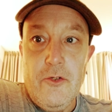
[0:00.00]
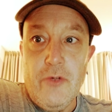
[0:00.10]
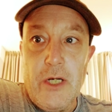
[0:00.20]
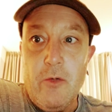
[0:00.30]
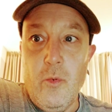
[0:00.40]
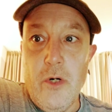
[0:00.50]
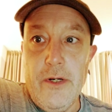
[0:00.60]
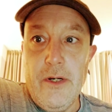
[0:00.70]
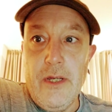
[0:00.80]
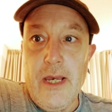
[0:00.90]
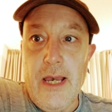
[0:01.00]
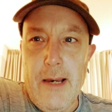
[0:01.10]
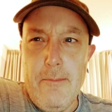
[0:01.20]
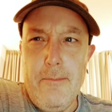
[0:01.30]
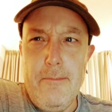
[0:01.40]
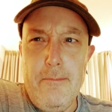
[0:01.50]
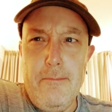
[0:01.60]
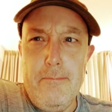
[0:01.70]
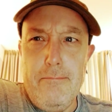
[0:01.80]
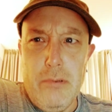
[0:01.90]
Track 1,
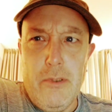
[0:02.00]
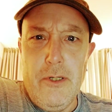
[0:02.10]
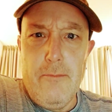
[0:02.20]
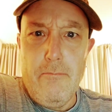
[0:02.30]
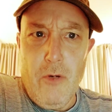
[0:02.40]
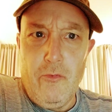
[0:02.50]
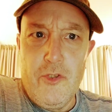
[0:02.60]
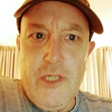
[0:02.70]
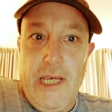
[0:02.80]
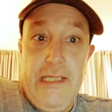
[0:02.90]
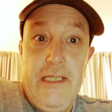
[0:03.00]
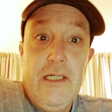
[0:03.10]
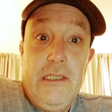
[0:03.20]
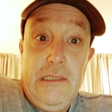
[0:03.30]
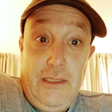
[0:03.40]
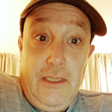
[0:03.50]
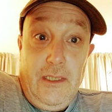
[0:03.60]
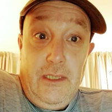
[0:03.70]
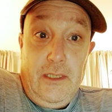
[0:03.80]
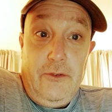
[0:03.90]
ABRIR MONTE.
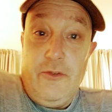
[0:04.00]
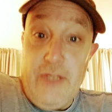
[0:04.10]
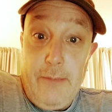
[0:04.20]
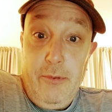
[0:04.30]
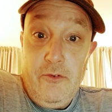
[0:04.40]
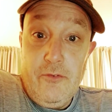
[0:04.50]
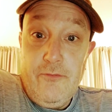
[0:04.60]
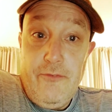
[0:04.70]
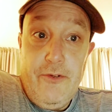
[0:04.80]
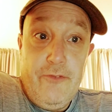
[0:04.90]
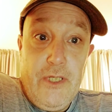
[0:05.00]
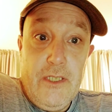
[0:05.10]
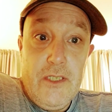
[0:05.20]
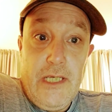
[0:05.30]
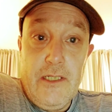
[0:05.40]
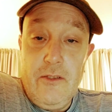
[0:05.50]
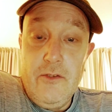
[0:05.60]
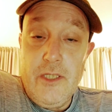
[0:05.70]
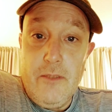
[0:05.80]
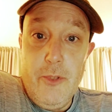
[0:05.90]
Nothing happens for 15
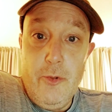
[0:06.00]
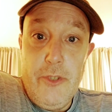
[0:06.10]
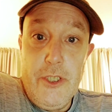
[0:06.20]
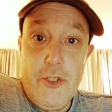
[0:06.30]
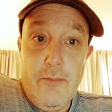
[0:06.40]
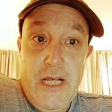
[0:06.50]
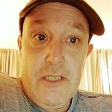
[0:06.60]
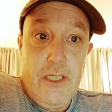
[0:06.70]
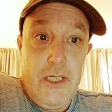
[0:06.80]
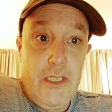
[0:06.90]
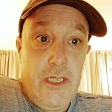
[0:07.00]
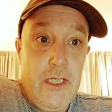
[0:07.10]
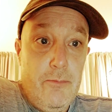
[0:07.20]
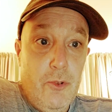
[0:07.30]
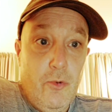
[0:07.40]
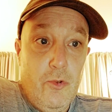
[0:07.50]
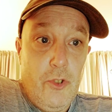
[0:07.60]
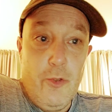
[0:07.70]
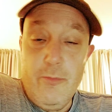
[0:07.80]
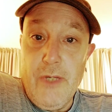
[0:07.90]
seconds and a moody, dramatic keyboard
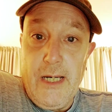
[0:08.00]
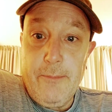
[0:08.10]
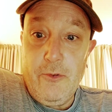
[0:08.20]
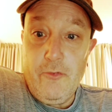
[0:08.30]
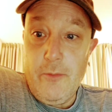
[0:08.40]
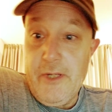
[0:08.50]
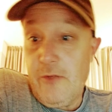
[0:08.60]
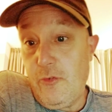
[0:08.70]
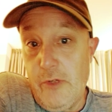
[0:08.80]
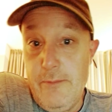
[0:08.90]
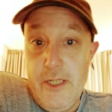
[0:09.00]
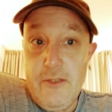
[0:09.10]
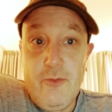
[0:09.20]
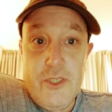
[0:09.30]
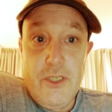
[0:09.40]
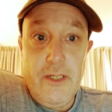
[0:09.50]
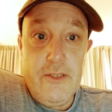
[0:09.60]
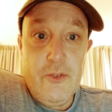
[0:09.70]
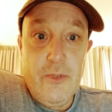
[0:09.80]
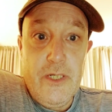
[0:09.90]
loop that happens for about 3 minutes. We're still
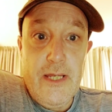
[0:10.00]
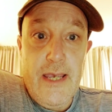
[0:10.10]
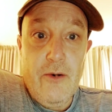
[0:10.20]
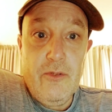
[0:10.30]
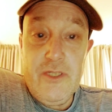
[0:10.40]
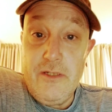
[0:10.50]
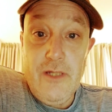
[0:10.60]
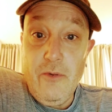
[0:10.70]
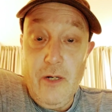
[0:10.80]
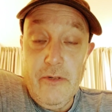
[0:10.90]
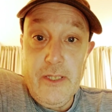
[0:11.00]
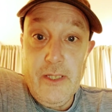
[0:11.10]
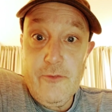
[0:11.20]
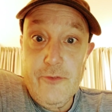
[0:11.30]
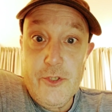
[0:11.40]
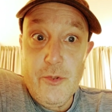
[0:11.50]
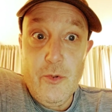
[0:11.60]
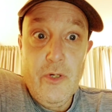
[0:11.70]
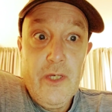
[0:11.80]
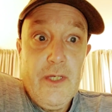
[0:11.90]
into it now. It's in no hurry, that's for
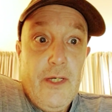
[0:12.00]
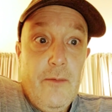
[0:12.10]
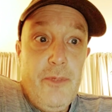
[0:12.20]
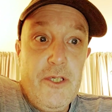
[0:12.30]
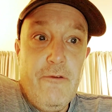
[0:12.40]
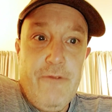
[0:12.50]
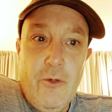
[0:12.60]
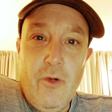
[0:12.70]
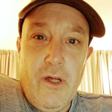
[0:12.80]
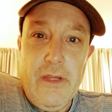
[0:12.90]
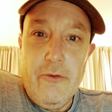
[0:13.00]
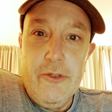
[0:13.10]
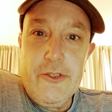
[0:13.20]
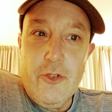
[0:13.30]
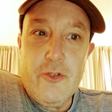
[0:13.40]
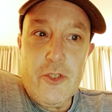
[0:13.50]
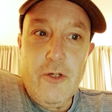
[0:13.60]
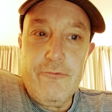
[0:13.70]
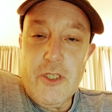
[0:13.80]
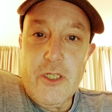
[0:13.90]
sure. But you feel like there is good
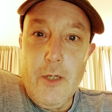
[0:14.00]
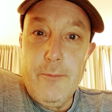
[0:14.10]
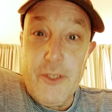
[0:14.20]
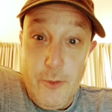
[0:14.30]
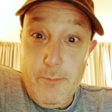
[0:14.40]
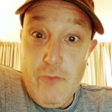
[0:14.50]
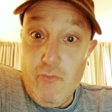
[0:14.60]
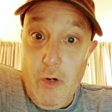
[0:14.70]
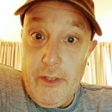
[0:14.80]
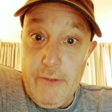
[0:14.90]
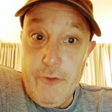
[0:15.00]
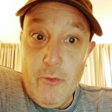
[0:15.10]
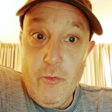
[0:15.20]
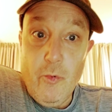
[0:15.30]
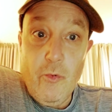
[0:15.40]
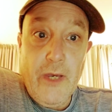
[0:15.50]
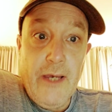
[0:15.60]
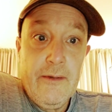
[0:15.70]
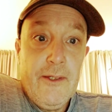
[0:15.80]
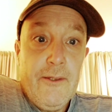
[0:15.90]
stuff to come, and you'd be right if you thought
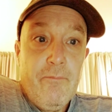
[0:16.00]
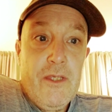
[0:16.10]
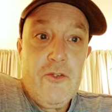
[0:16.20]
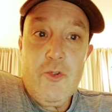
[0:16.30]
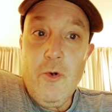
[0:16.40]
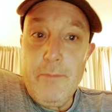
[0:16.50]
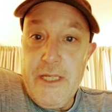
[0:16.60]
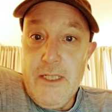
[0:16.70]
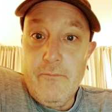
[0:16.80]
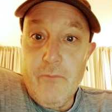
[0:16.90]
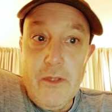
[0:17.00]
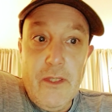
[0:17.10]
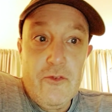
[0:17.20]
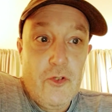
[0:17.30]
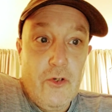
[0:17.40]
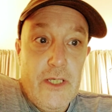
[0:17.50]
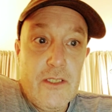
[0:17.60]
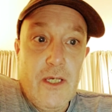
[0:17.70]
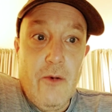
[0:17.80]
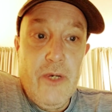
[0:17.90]
that. There's a sort of beat, and then the song gets
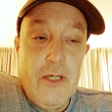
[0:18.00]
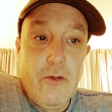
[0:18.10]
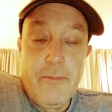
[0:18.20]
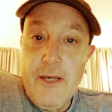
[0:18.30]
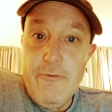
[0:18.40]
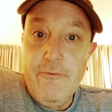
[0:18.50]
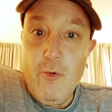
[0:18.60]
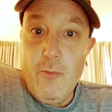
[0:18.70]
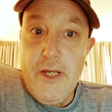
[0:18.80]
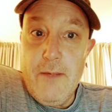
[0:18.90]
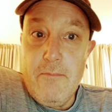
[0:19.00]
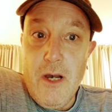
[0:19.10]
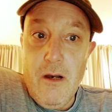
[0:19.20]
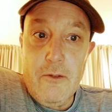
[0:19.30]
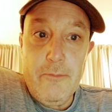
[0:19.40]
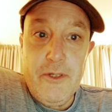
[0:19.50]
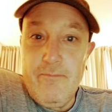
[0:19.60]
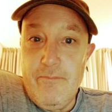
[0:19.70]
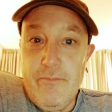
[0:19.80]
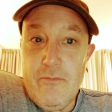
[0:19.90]
going on about 4-minute mark,
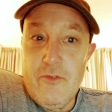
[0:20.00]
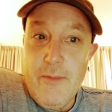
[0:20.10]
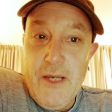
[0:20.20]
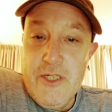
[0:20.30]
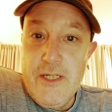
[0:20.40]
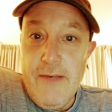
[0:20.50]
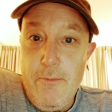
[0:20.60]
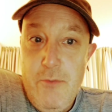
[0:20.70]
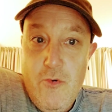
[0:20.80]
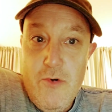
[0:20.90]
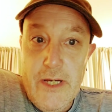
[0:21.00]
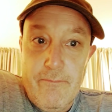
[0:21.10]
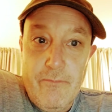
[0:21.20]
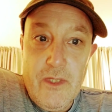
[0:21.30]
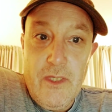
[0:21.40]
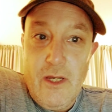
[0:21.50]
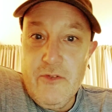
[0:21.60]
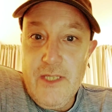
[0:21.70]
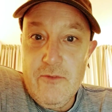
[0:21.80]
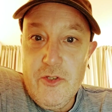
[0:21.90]
but somehow it's never boring. You know,
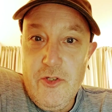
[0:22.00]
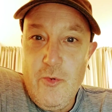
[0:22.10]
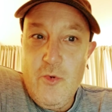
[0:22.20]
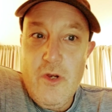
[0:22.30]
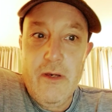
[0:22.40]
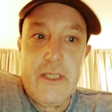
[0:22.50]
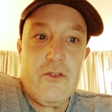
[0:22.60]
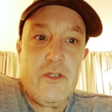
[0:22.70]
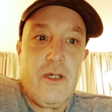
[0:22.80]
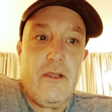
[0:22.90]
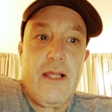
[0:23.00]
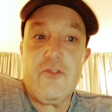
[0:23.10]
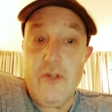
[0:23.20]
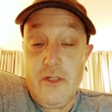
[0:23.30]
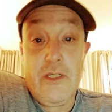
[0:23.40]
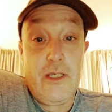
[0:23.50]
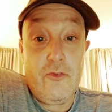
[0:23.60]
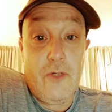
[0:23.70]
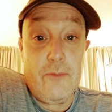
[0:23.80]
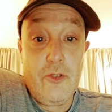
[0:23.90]
sounds too nice. The last 30
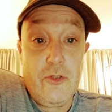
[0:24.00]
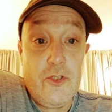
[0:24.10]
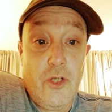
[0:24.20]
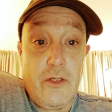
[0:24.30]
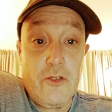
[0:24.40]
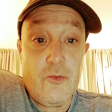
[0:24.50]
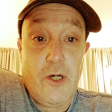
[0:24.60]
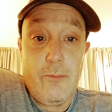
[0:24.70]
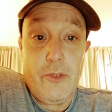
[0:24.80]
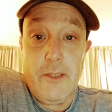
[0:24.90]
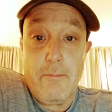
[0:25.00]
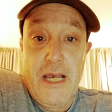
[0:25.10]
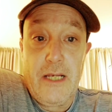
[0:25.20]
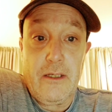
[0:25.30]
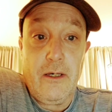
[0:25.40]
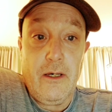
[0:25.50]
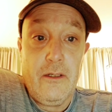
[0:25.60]
seconds are absolutely stunning as well. Bring it back.